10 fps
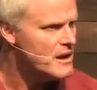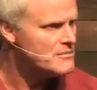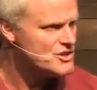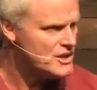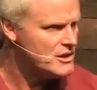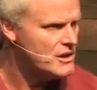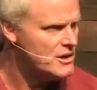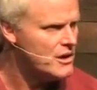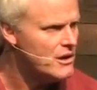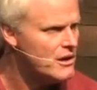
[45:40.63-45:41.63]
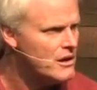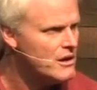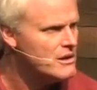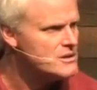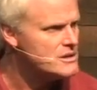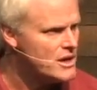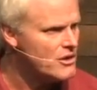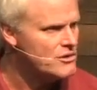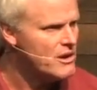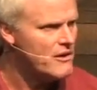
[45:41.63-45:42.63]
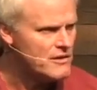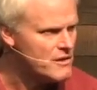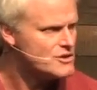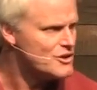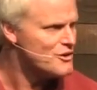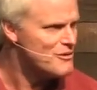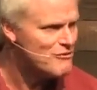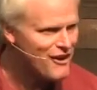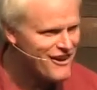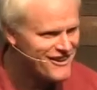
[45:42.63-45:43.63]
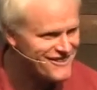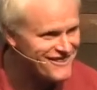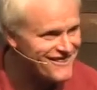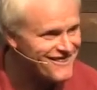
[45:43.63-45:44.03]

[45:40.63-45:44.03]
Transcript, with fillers: I'm sitting here to tell you everything's going to be fine.